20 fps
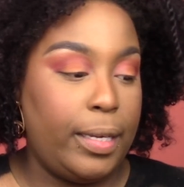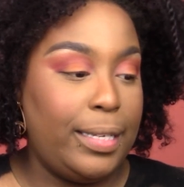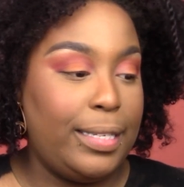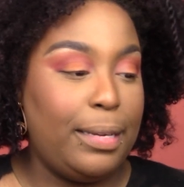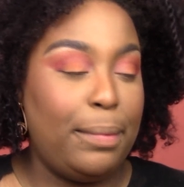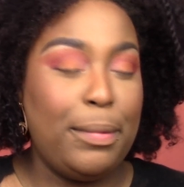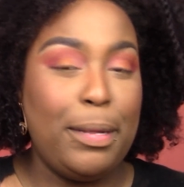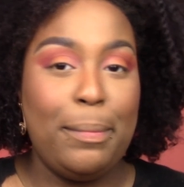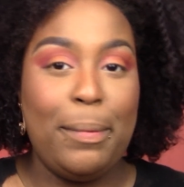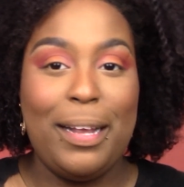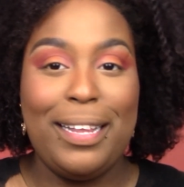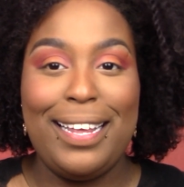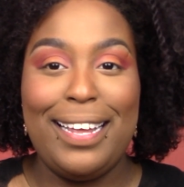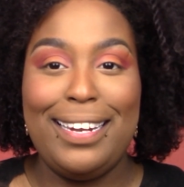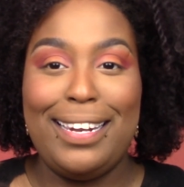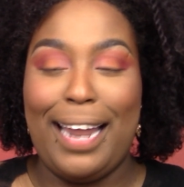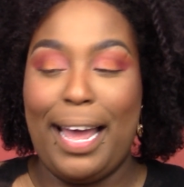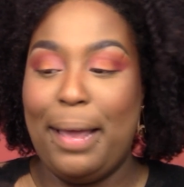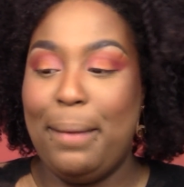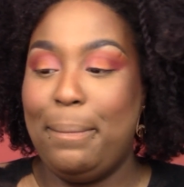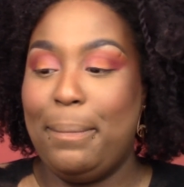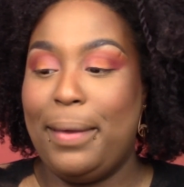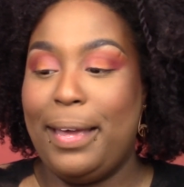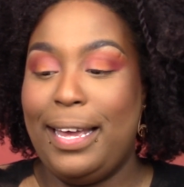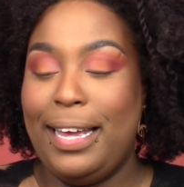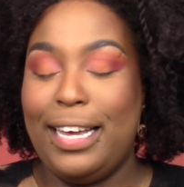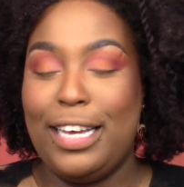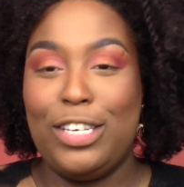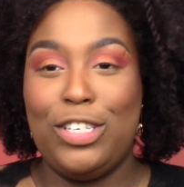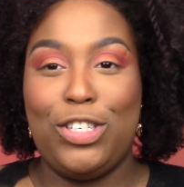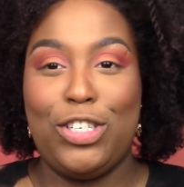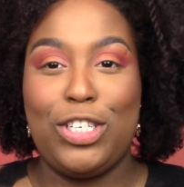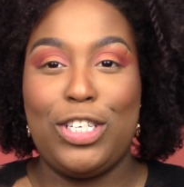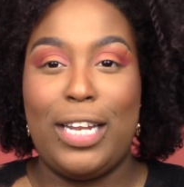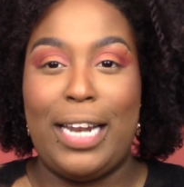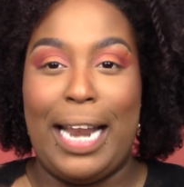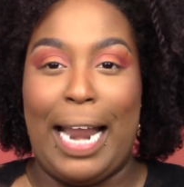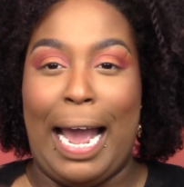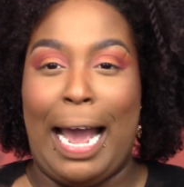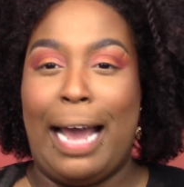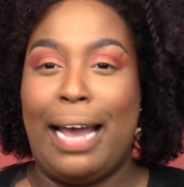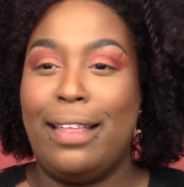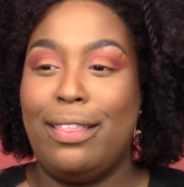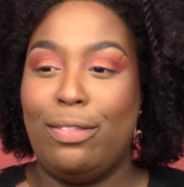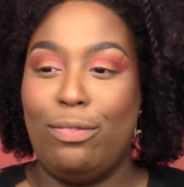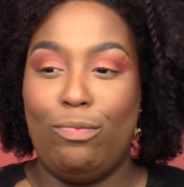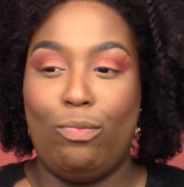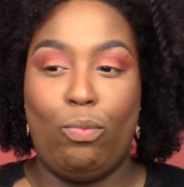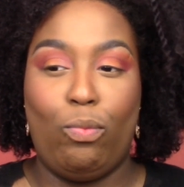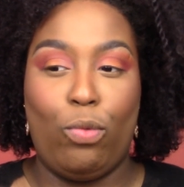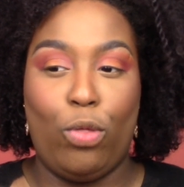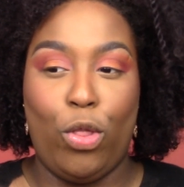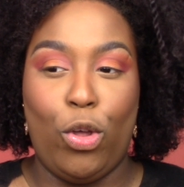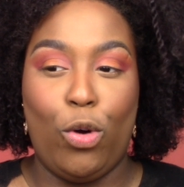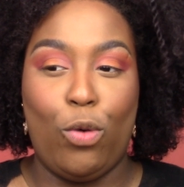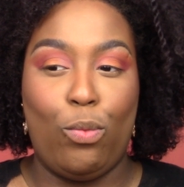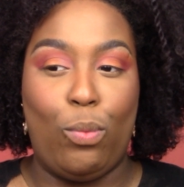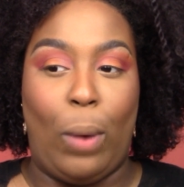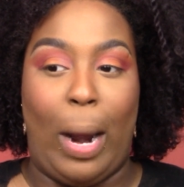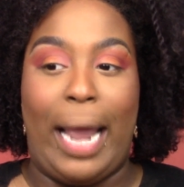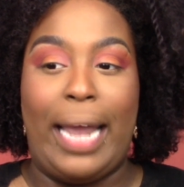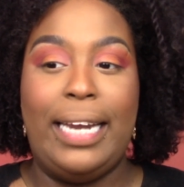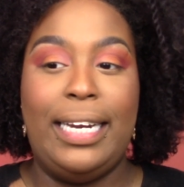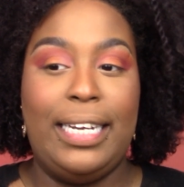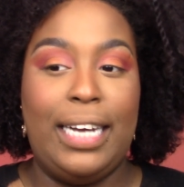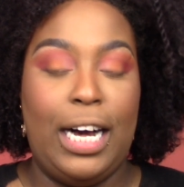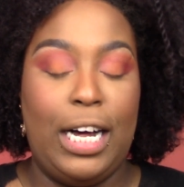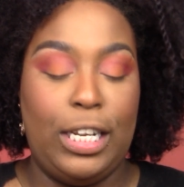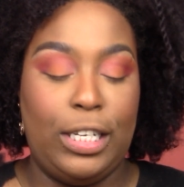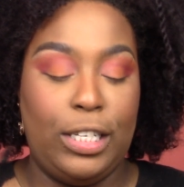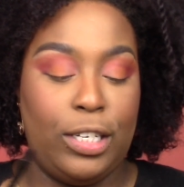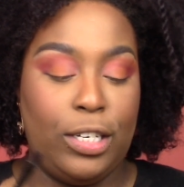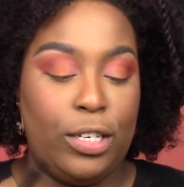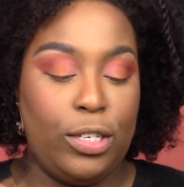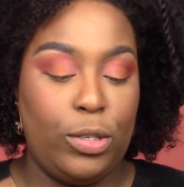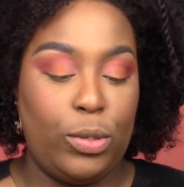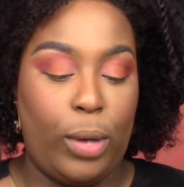Something about that light pink is just not the right color.